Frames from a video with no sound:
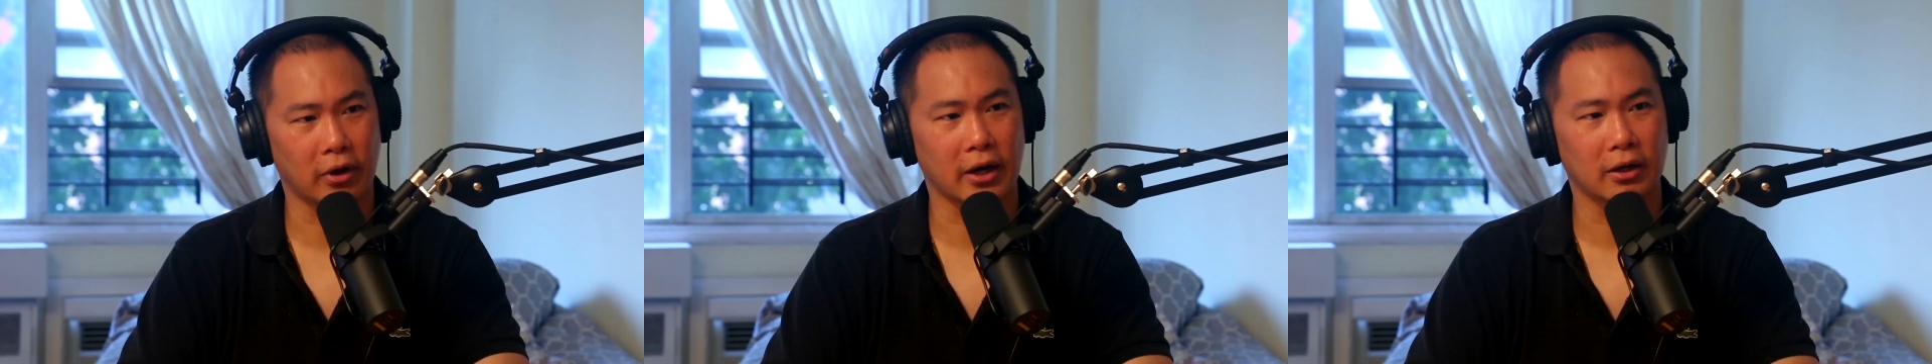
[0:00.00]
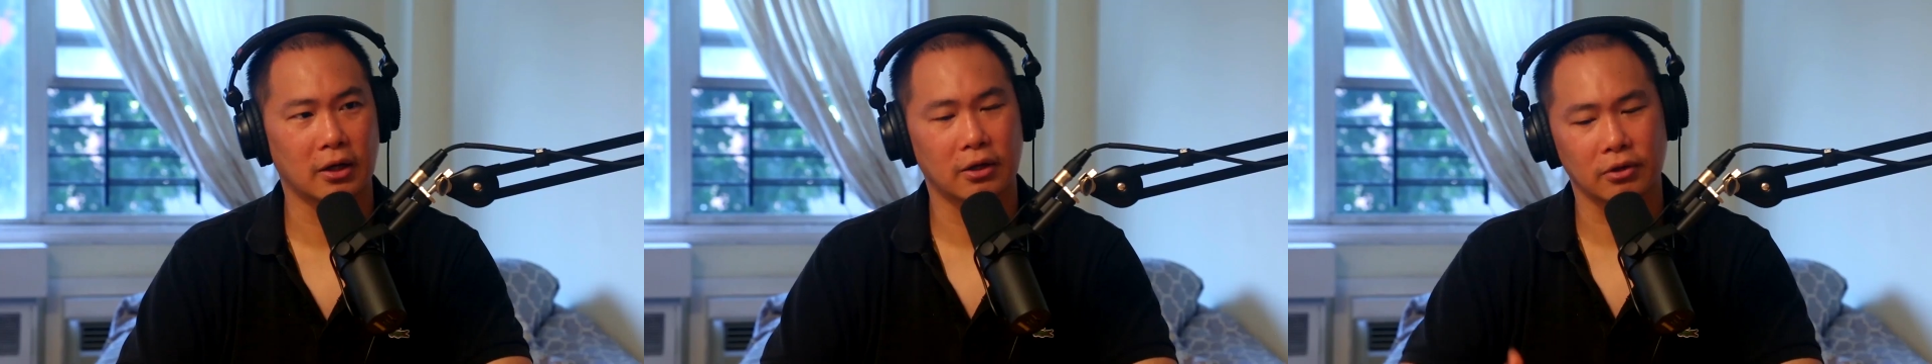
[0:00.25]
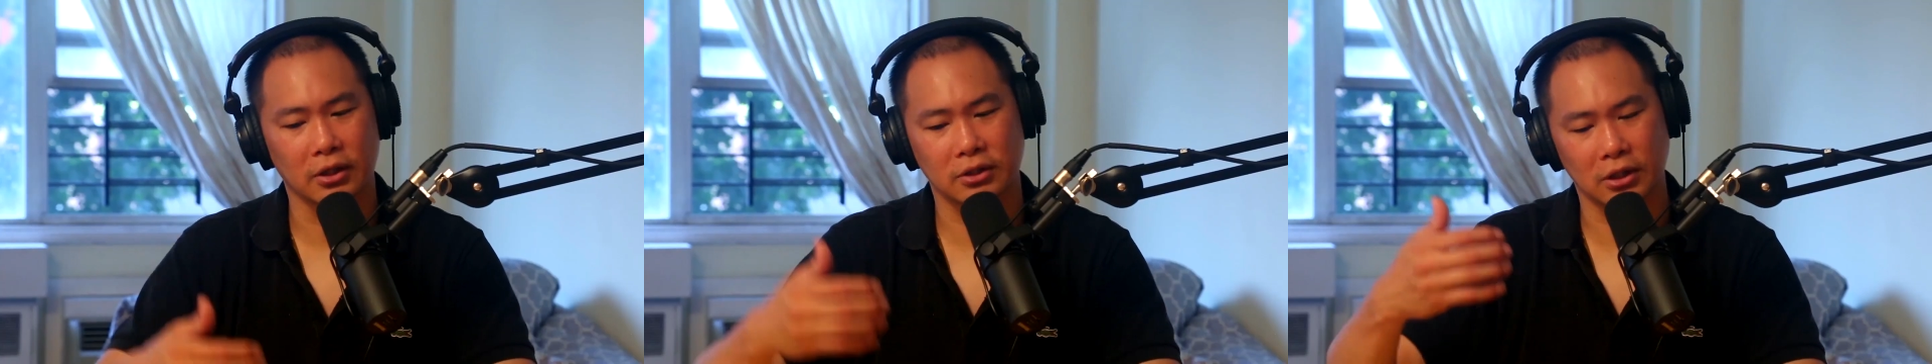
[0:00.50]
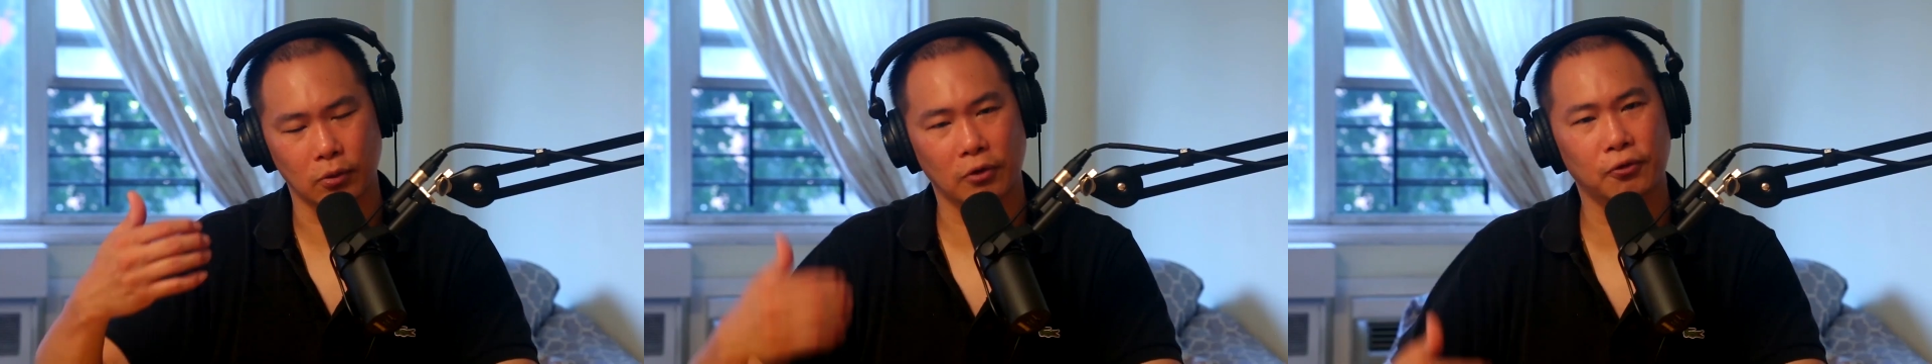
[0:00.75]
Right. They
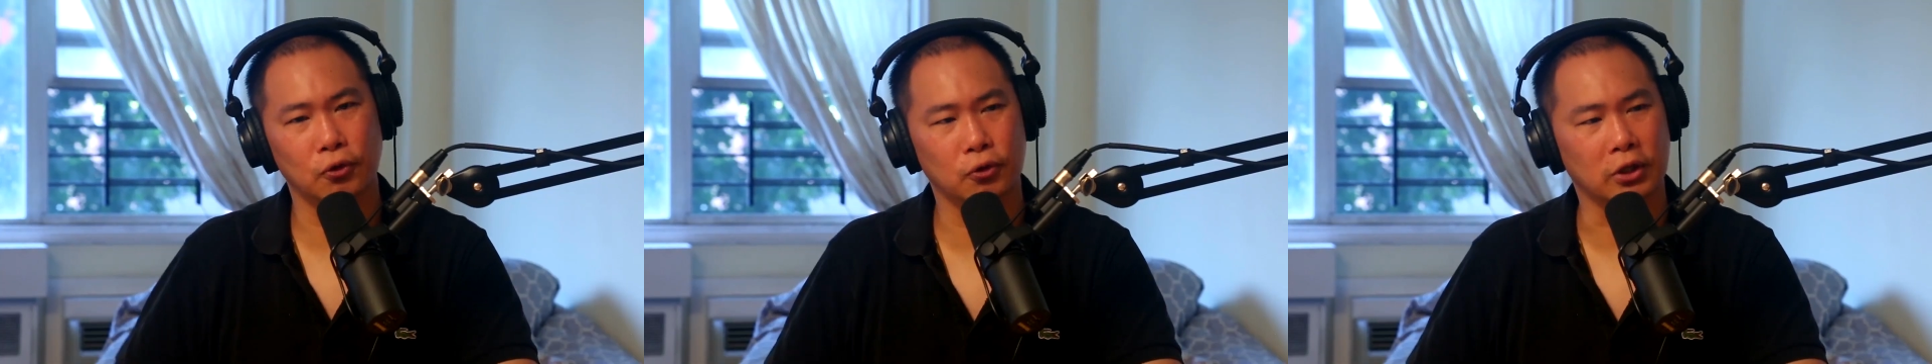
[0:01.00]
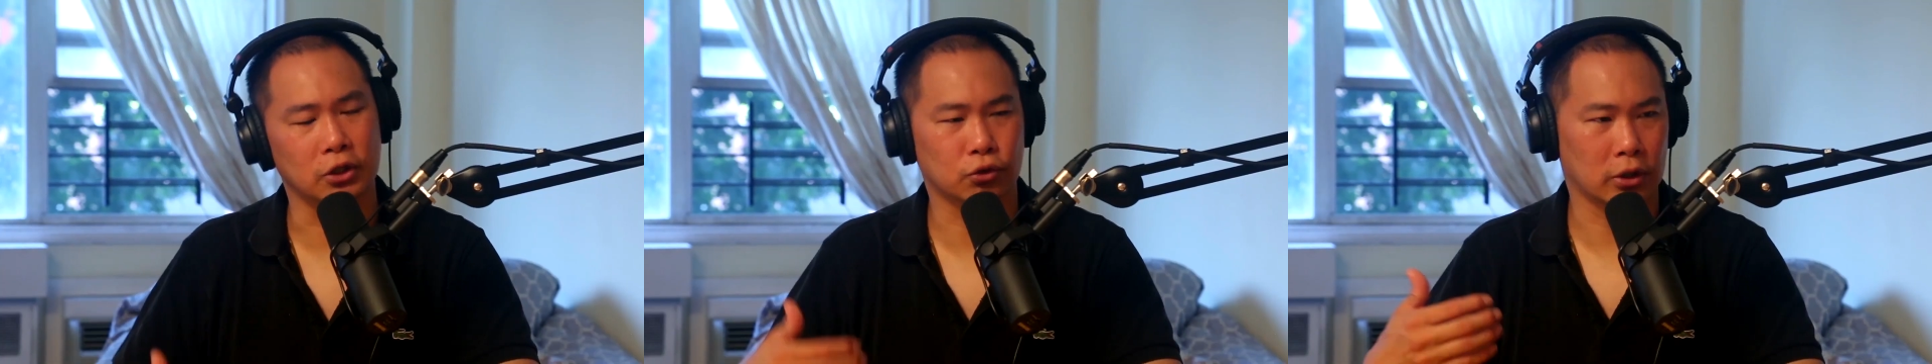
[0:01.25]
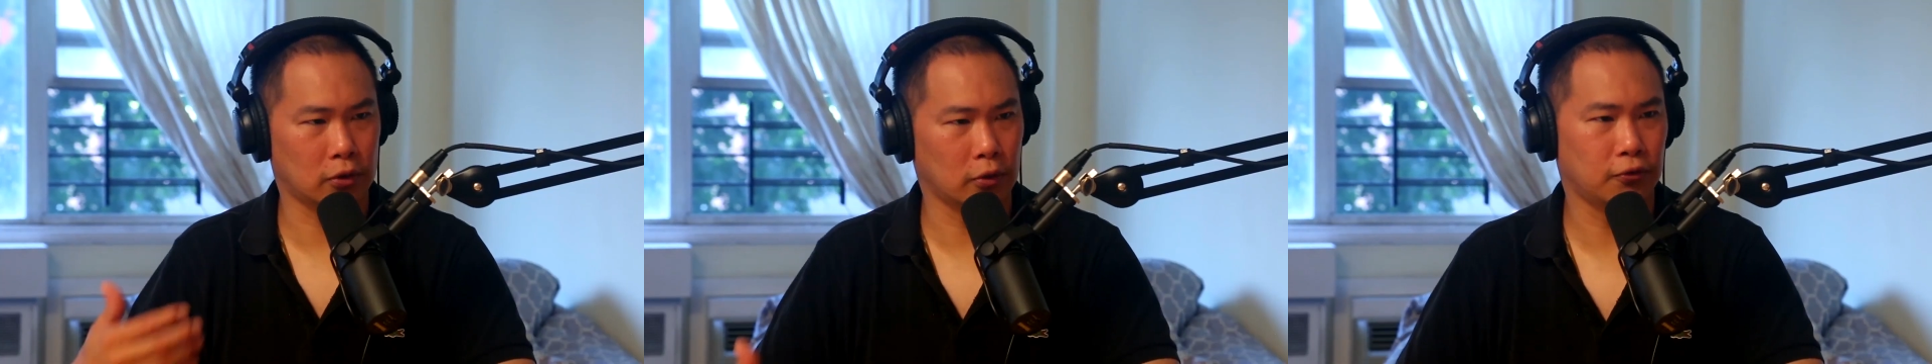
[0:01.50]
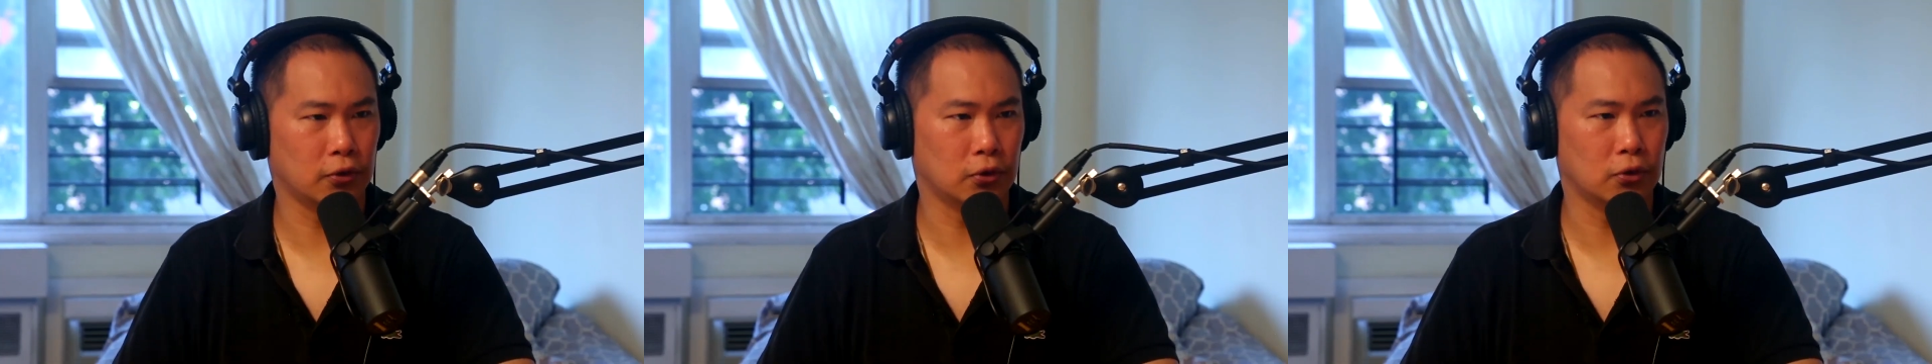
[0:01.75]
sit with you. They drink
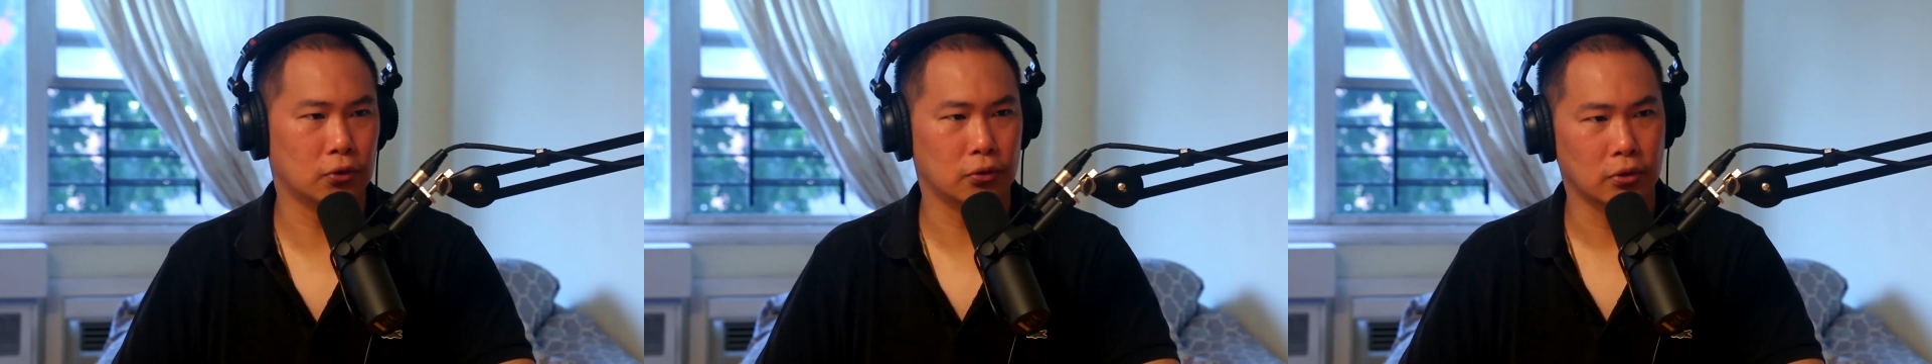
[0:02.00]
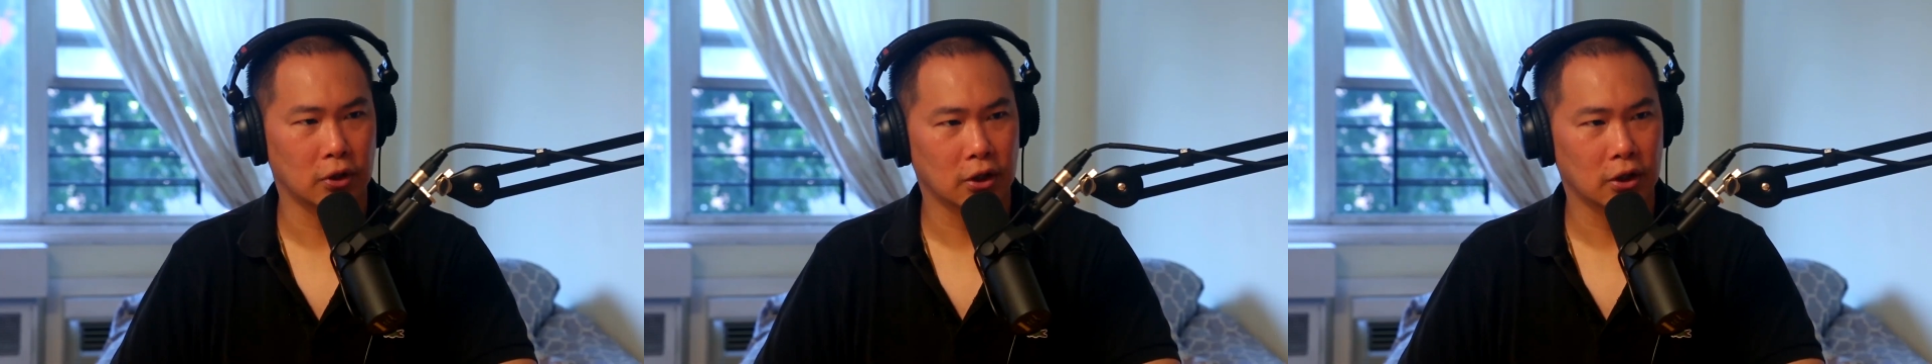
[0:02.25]
with you.